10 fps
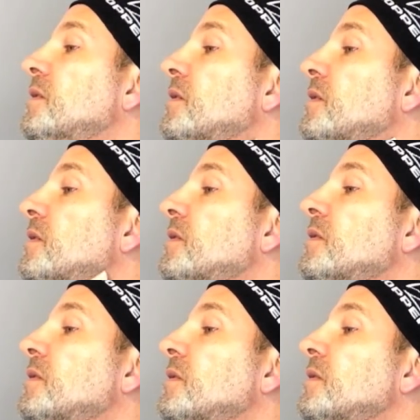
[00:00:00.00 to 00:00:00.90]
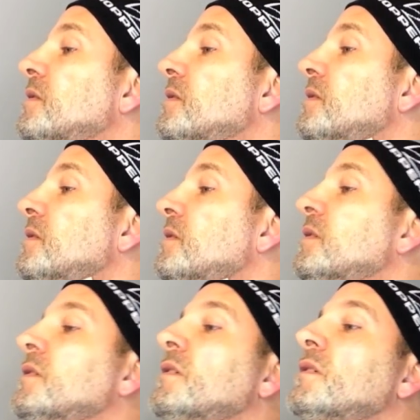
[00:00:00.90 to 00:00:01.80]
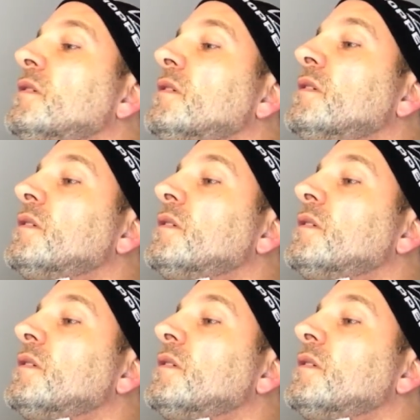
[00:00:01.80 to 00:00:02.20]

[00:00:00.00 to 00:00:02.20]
(no one is talking)